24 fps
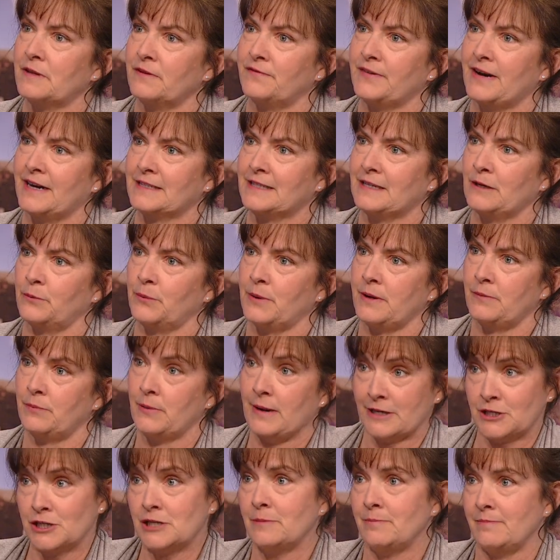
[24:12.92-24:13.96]
the fact that we
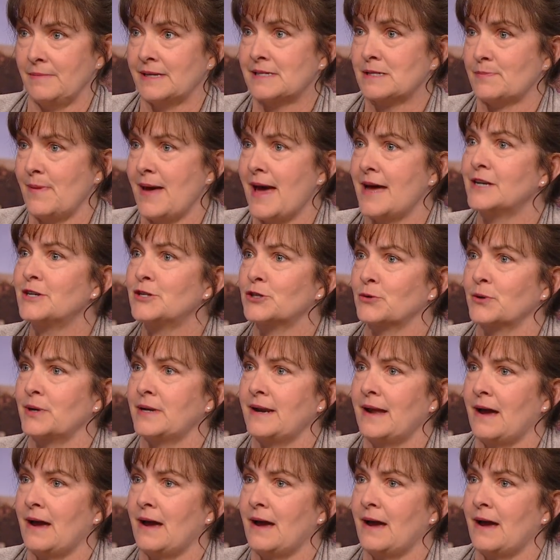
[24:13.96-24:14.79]
actually, it's mandatory